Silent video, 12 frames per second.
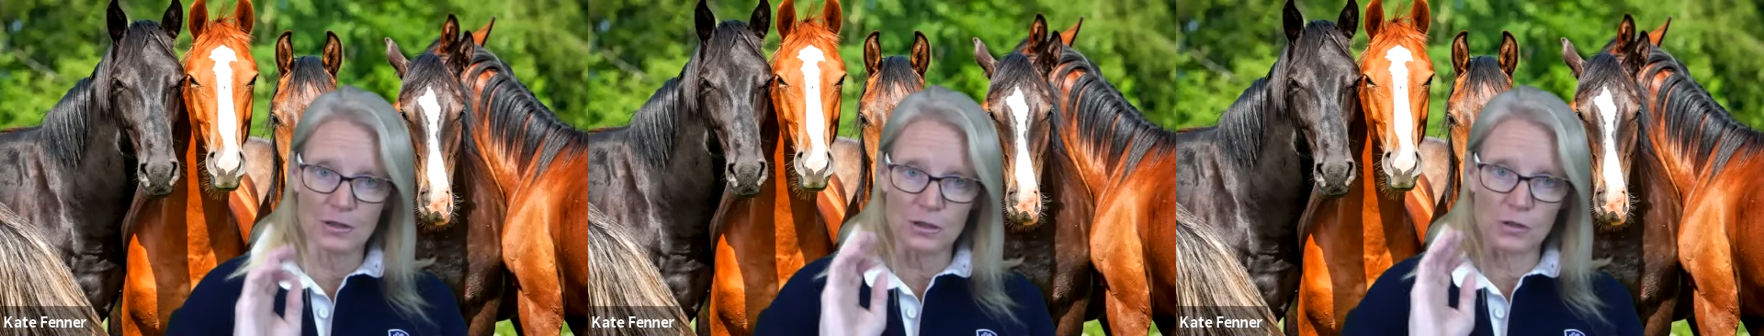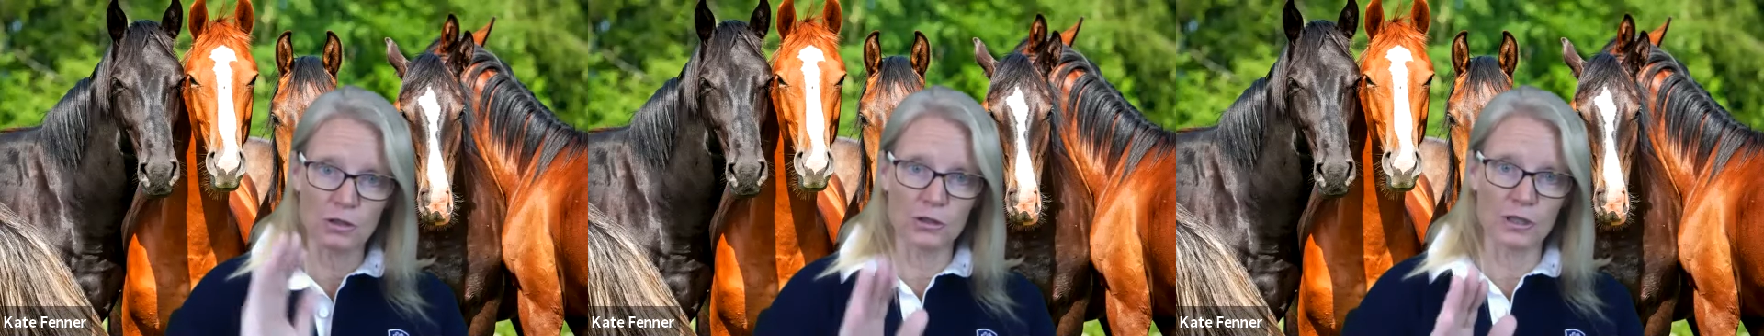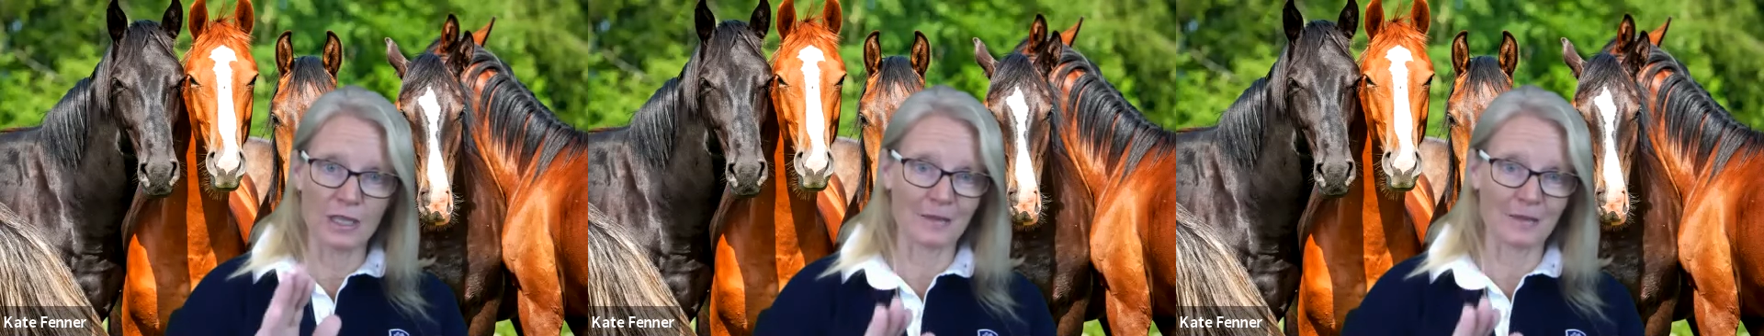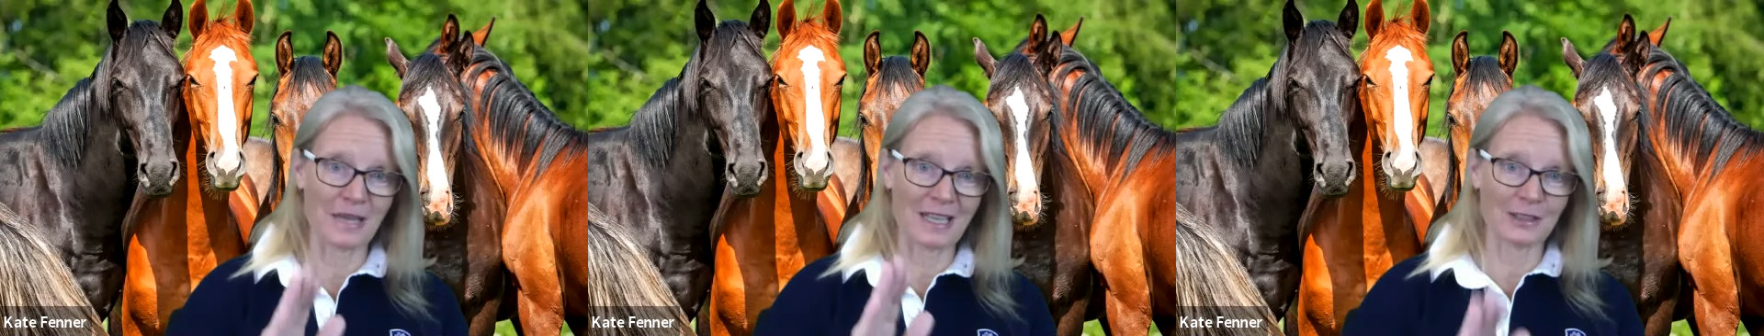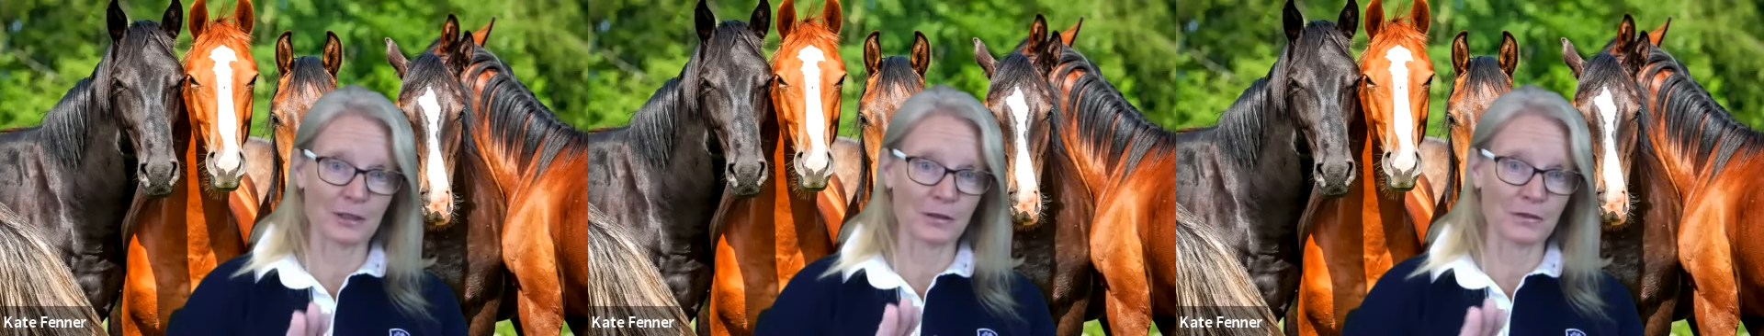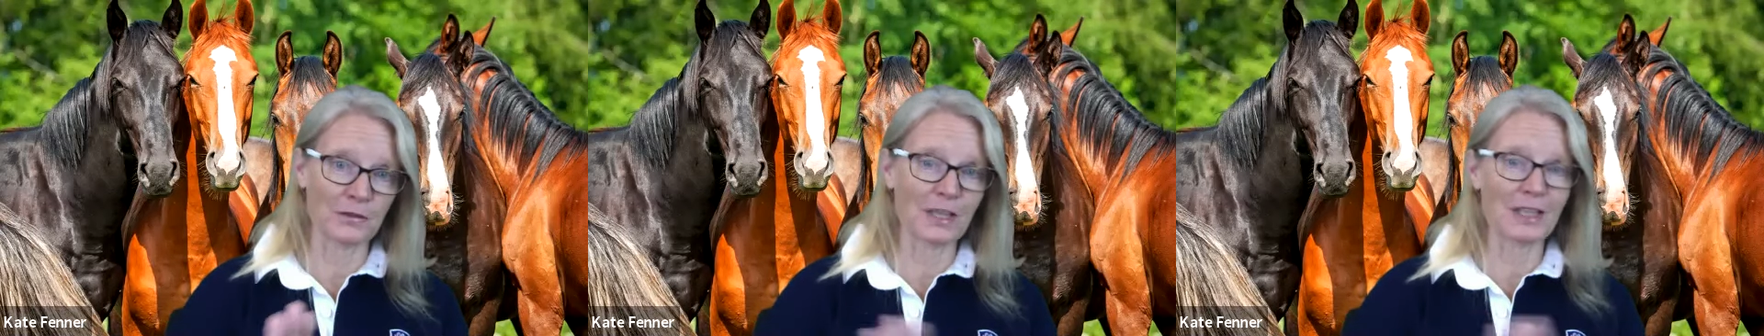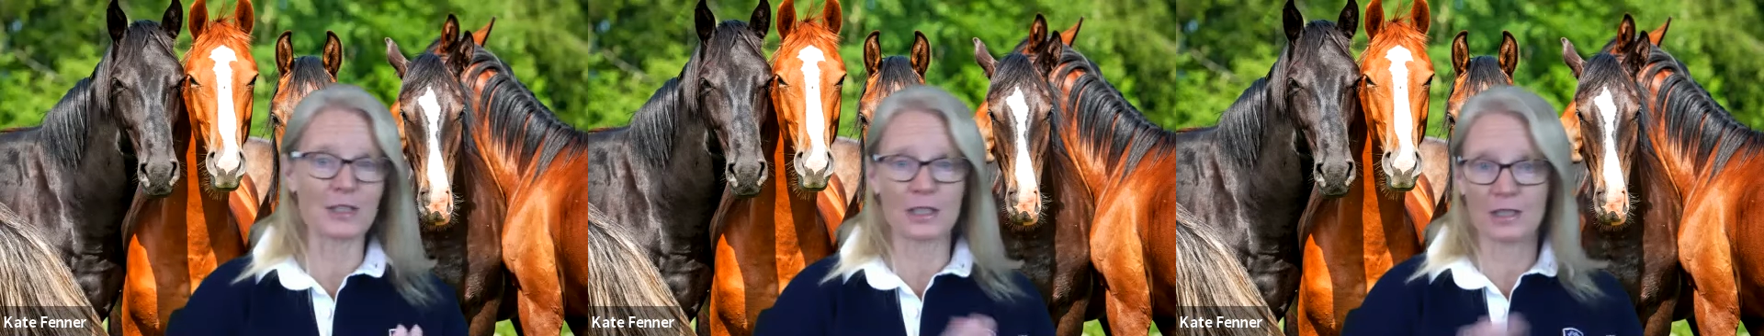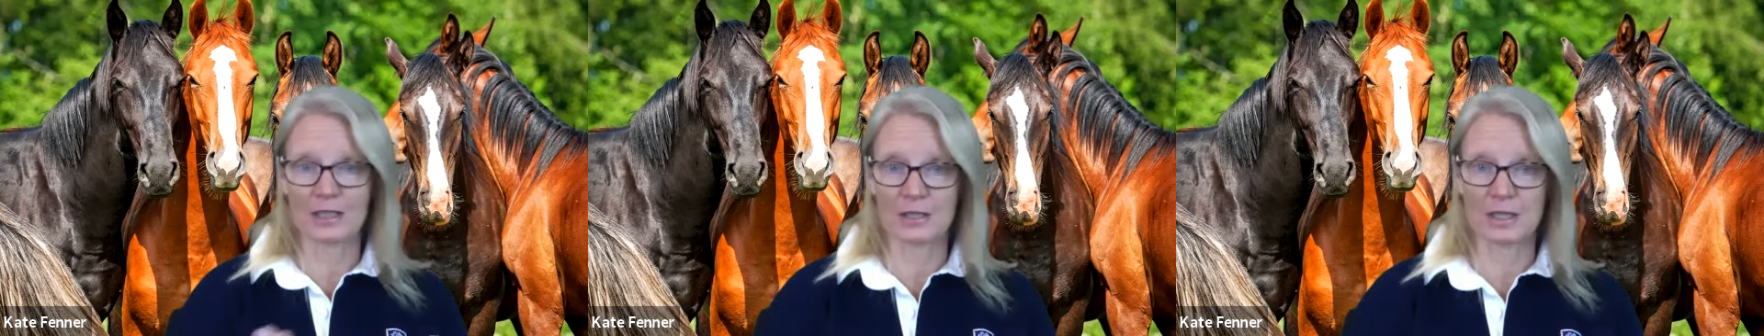you get patted on the face,
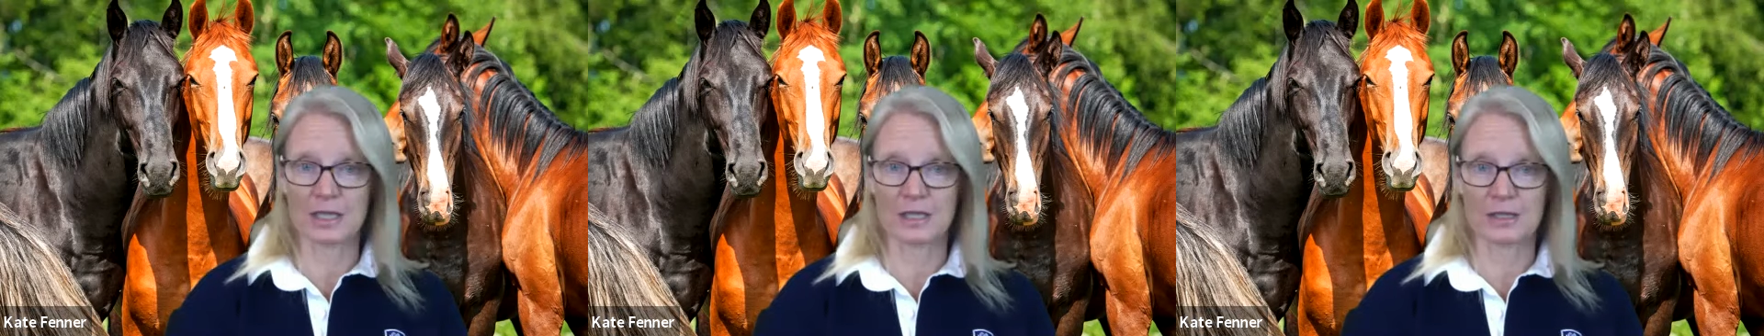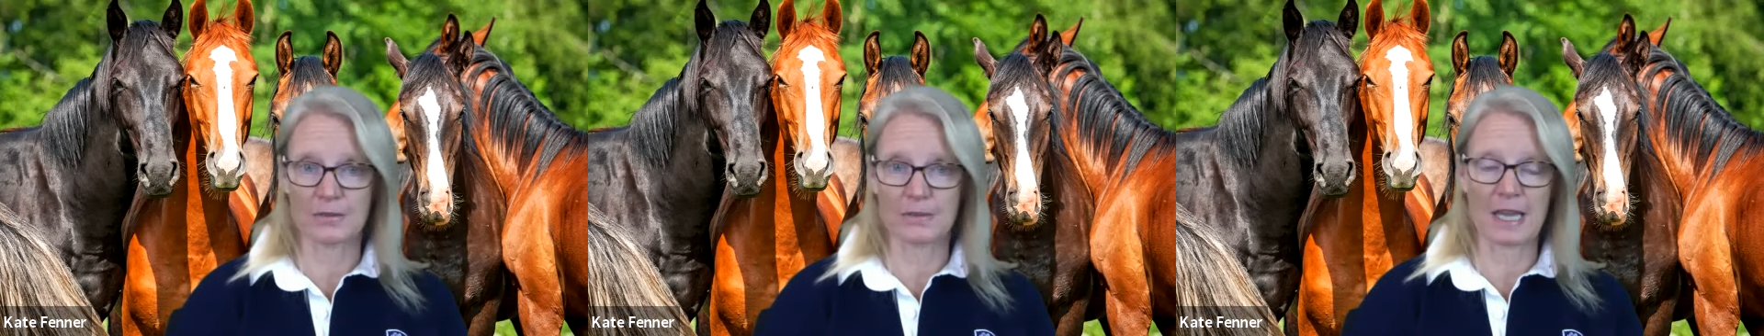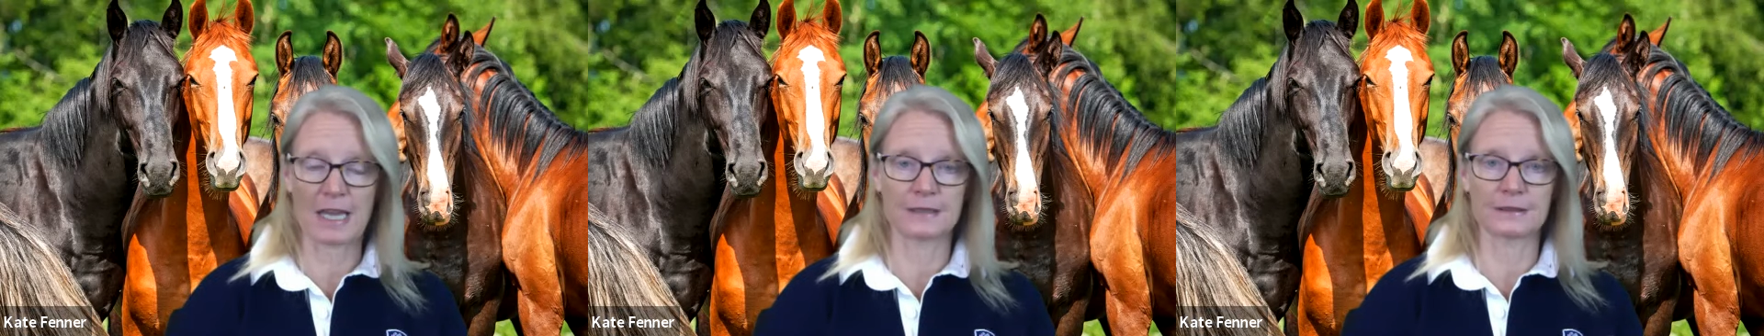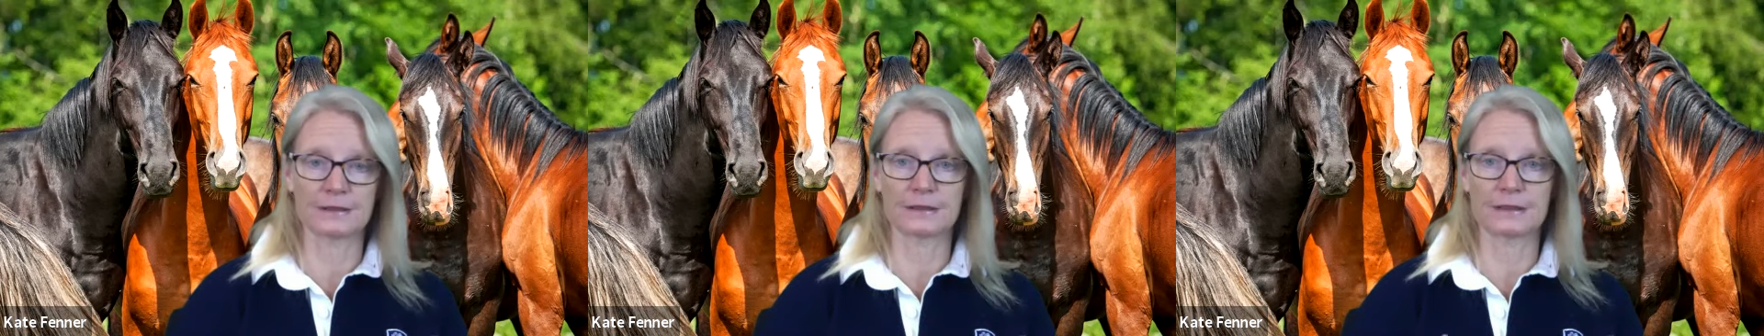and that's the end of the pattern.